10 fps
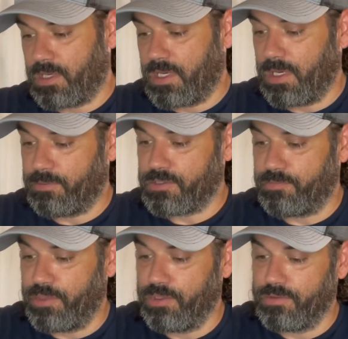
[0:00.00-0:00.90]
couple
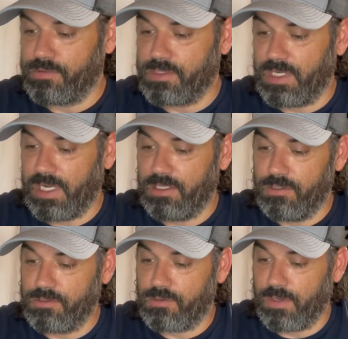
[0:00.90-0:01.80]
spoons that I
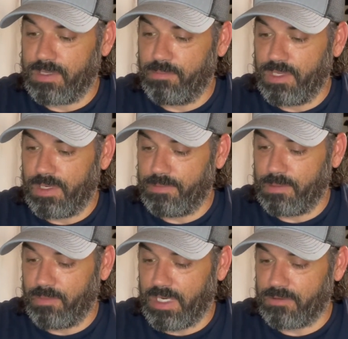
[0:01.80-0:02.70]
use quite a bit up in the
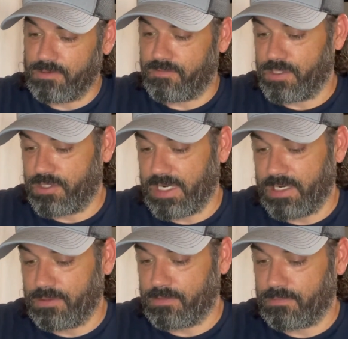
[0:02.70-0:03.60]
mountains for
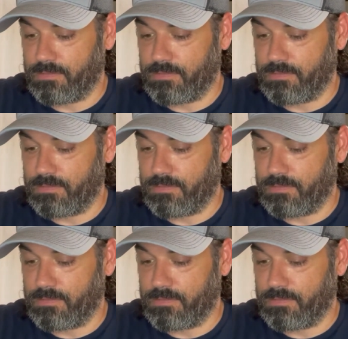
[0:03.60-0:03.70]
trout.